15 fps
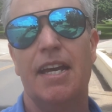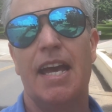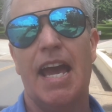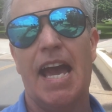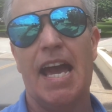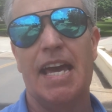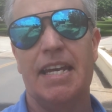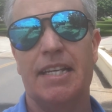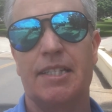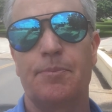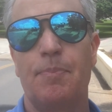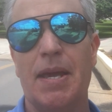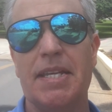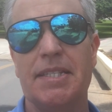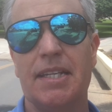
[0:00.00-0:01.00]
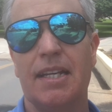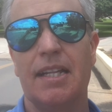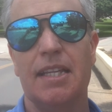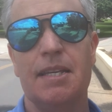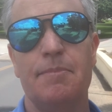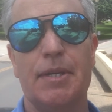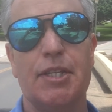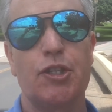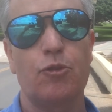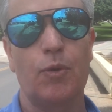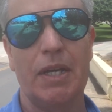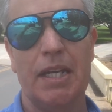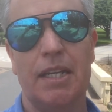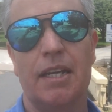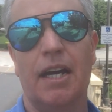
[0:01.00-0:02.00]
And it's basically
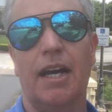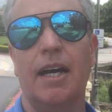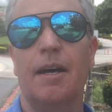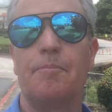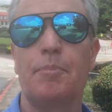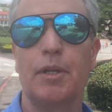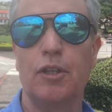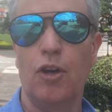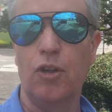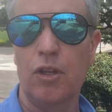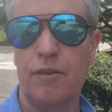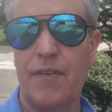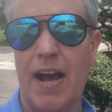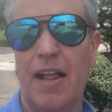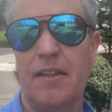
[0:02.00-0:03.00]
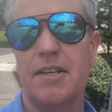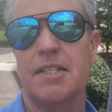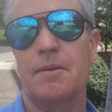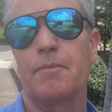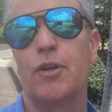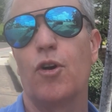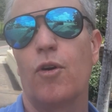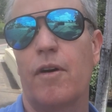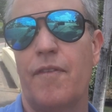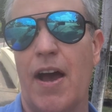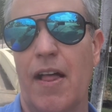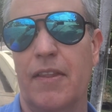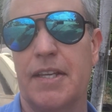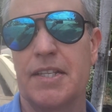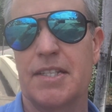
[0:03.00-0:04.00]
between Palolo valleys and Manoa
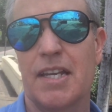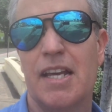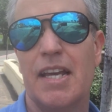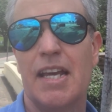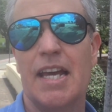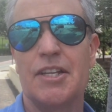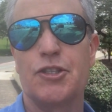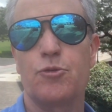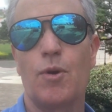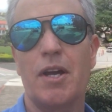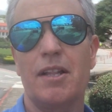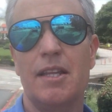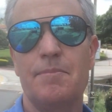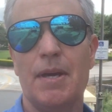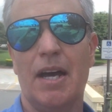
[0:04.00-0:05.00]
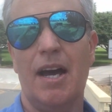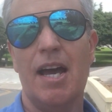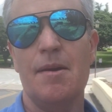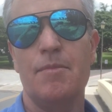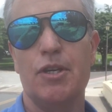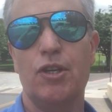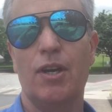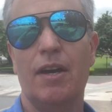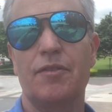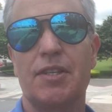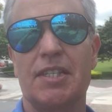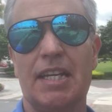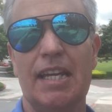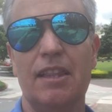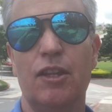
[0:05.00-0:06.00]
valleys. And directly behind me you have
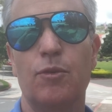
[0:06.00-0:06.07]
St.